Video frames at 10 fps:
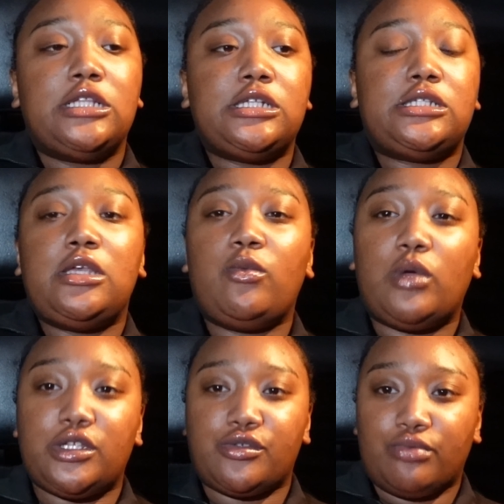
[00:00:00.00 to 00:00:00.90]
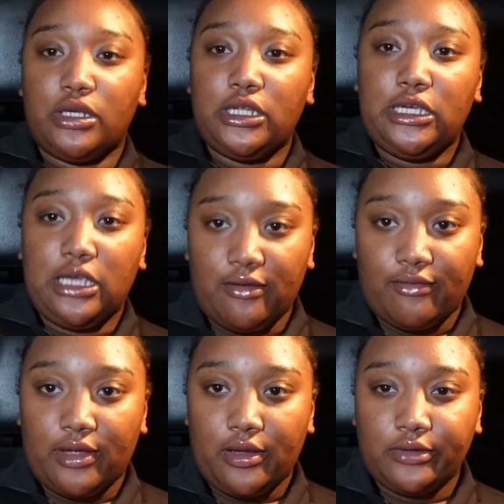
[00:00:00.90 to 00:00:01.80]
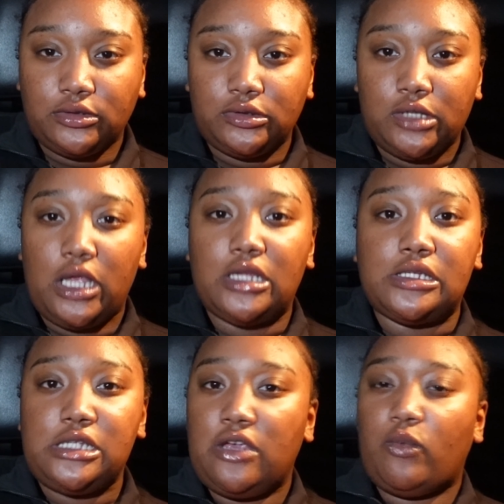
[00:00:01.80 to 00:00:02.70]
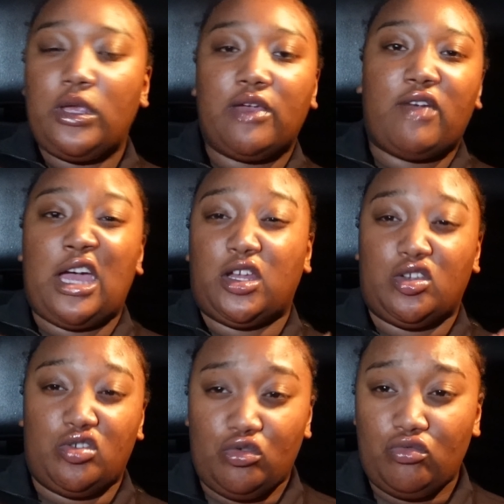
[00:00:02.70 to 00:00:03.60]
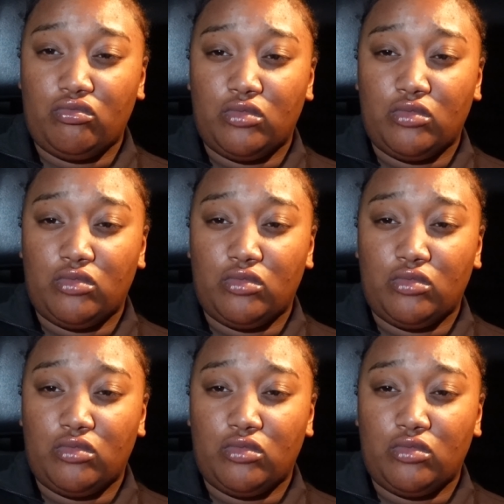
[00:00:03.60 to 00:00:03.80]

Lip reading: to see what it's really giving, and to see if we can find a dupe,